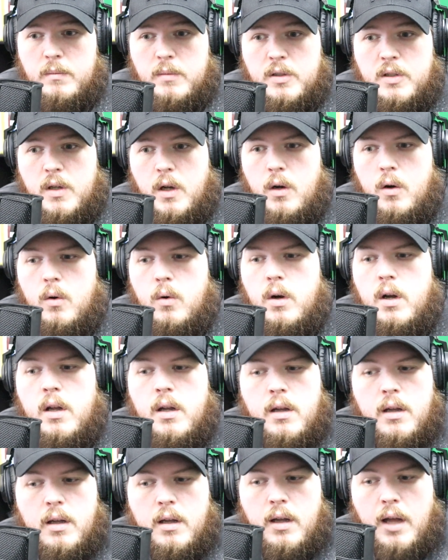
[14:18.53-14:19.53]
So
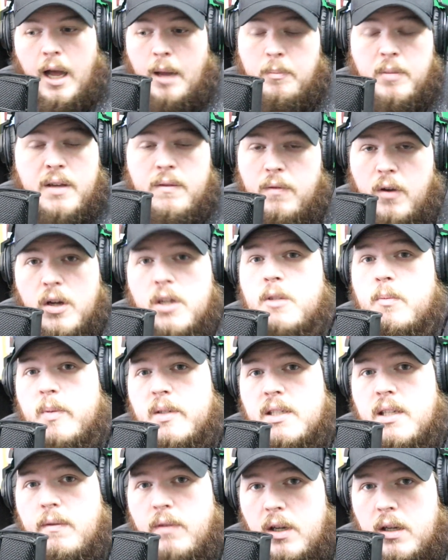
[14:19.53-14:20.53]
I'm being very
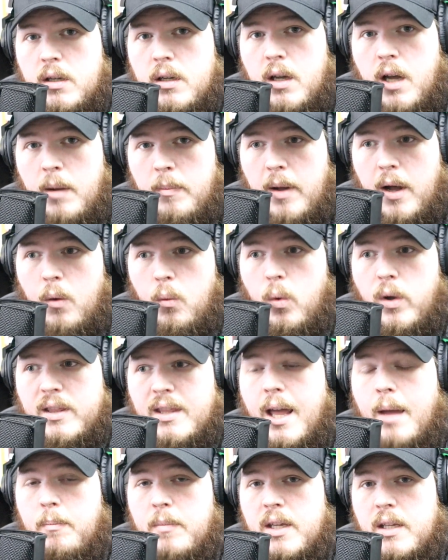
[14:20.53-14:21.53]
specific about what
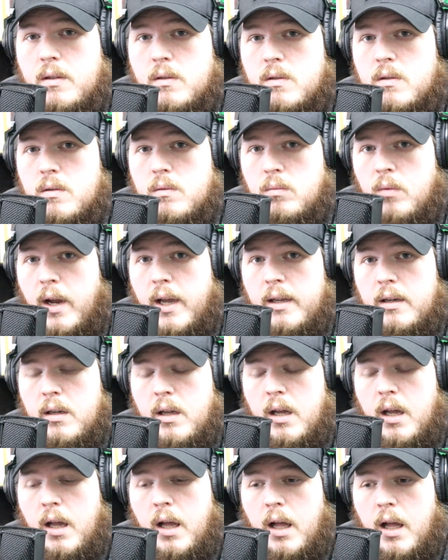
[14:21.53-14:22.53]
that means, right?
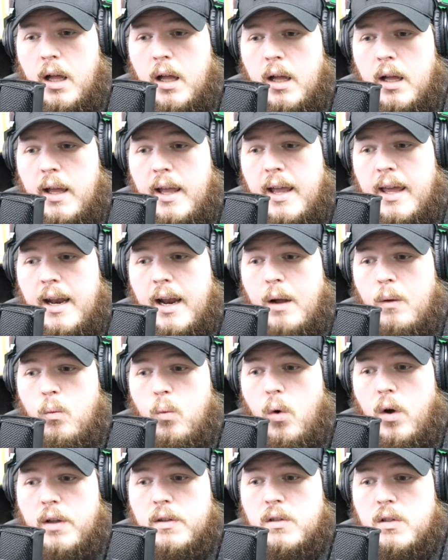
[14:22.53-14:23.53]
And I
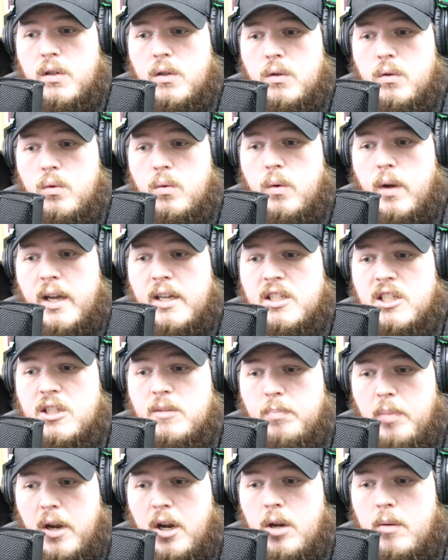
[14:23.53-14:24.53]
want to
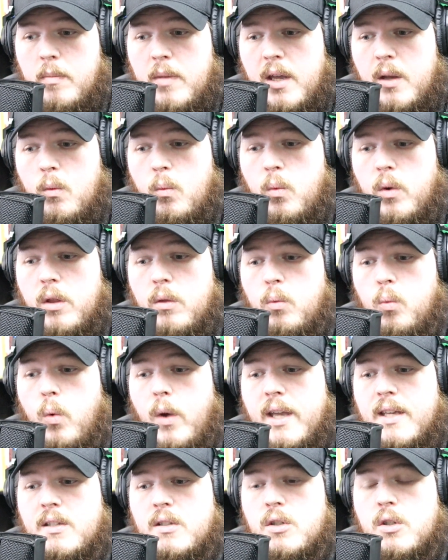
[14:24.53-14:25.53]
experiment with
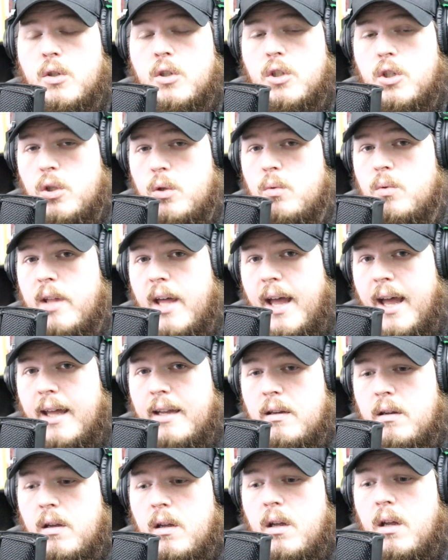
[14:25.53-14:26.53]
ways to do
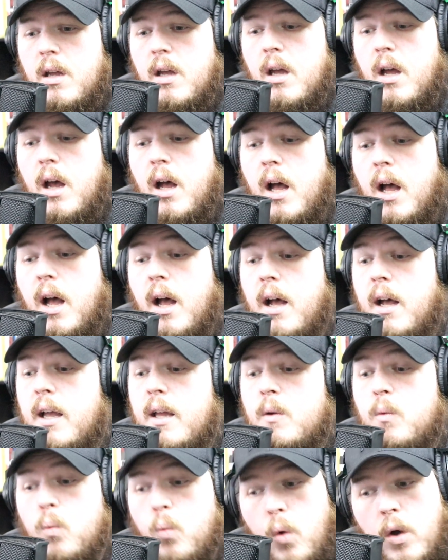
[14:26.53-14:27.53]
that.
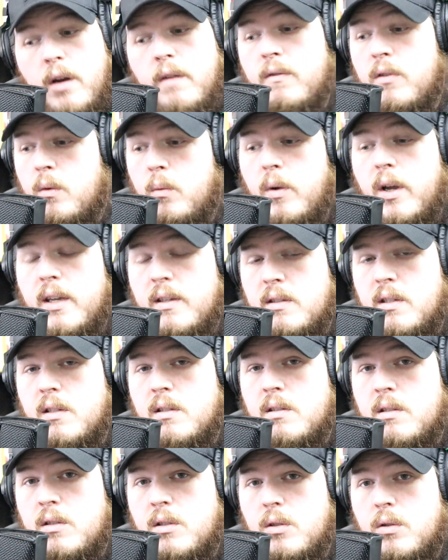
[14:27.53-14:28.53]
And one of the ways
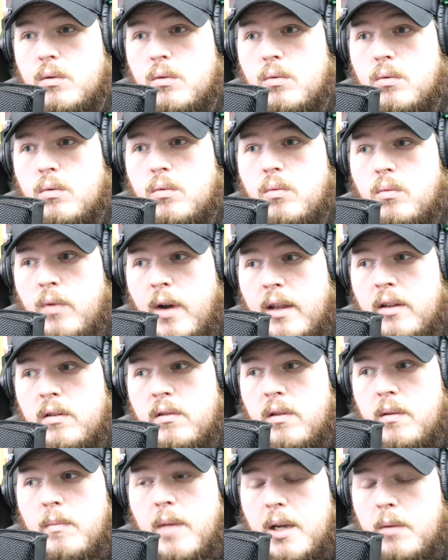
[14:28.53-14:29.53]
is to, rather
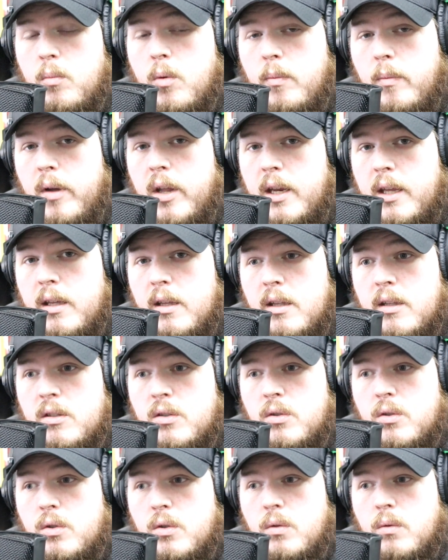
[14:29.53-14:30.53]
than make more money,
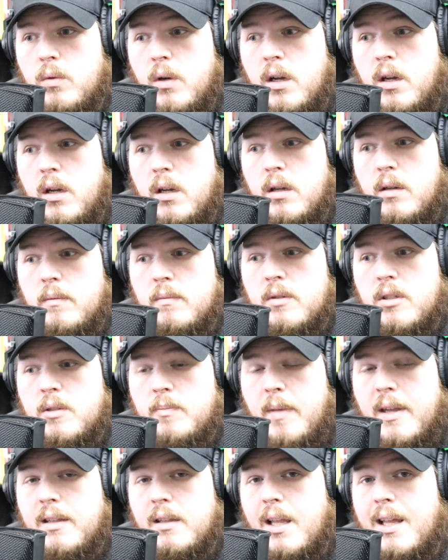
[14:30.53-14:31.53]
it's to
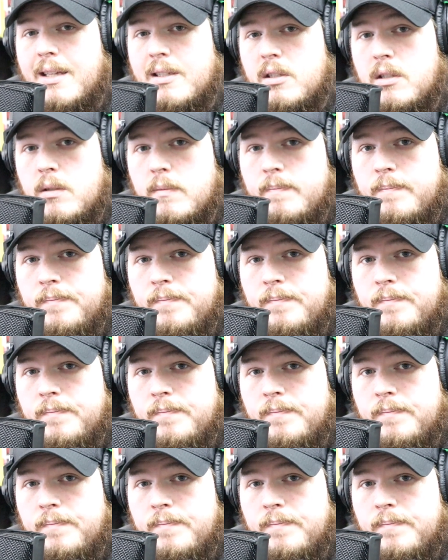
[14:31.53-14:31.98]
spend less.